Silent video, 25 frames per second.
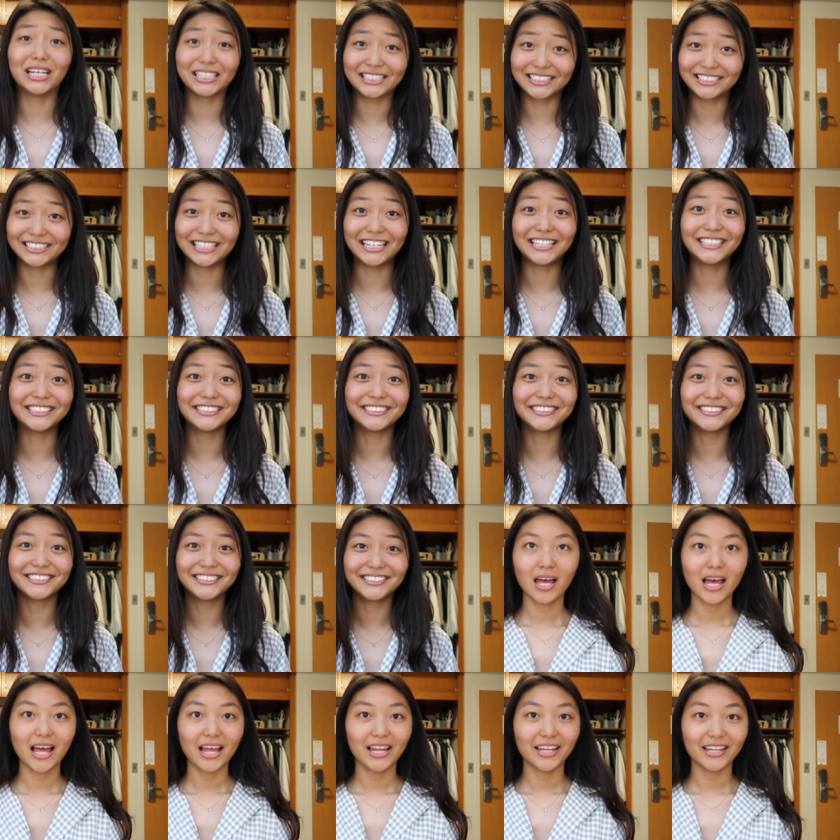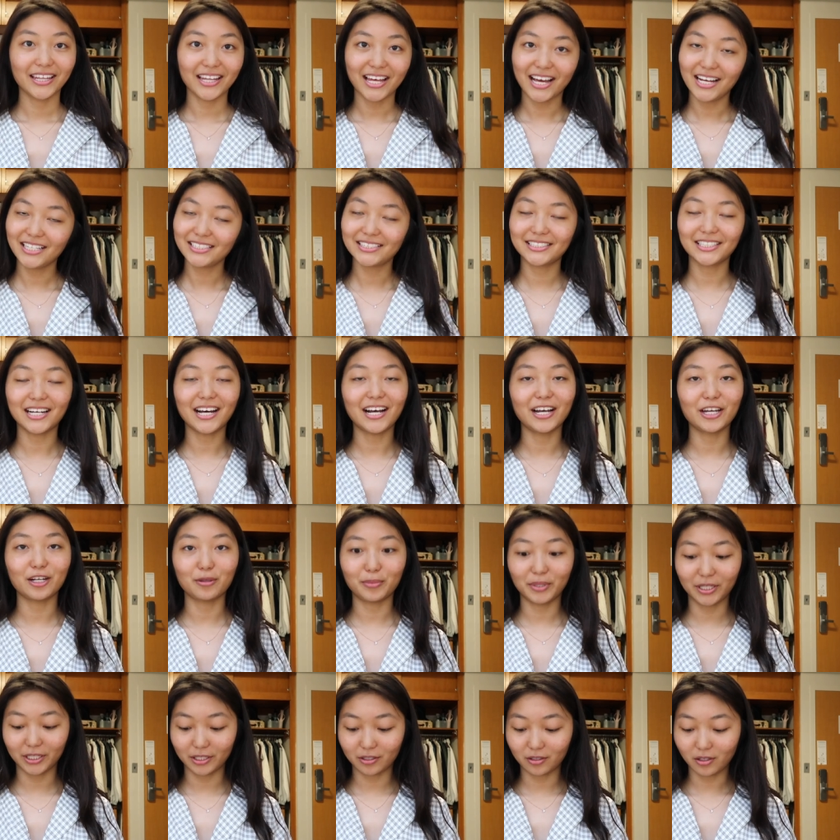YesStyle. Last
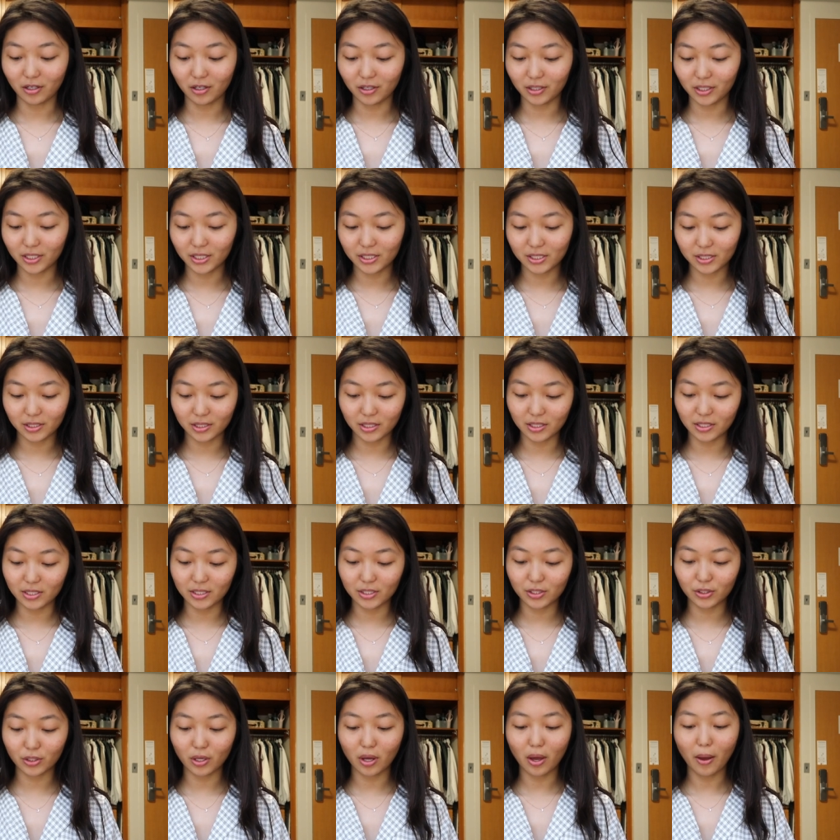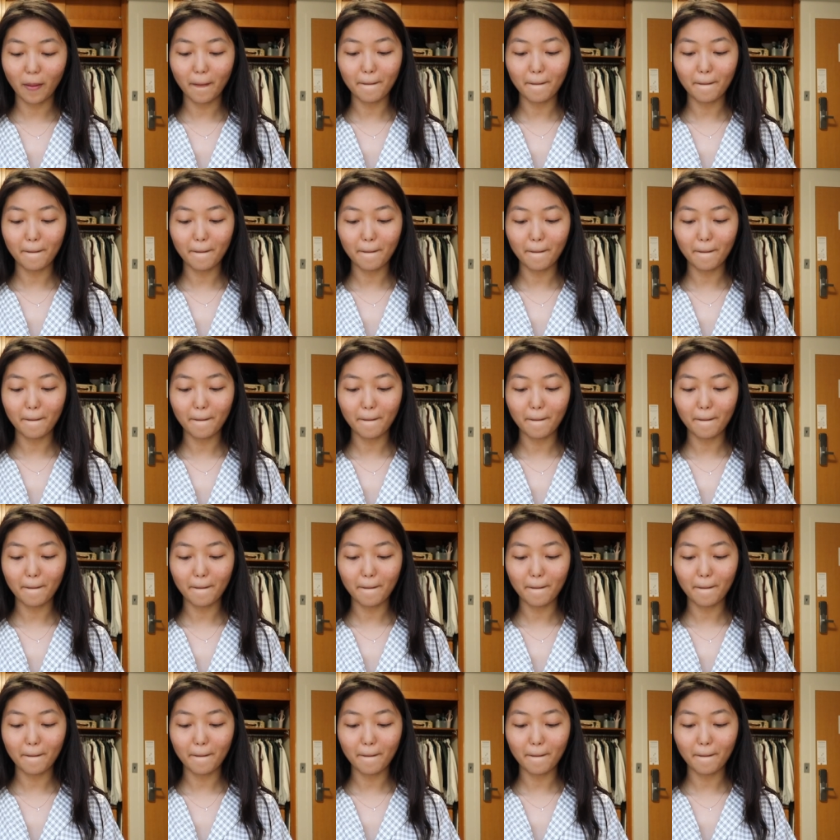item I got is this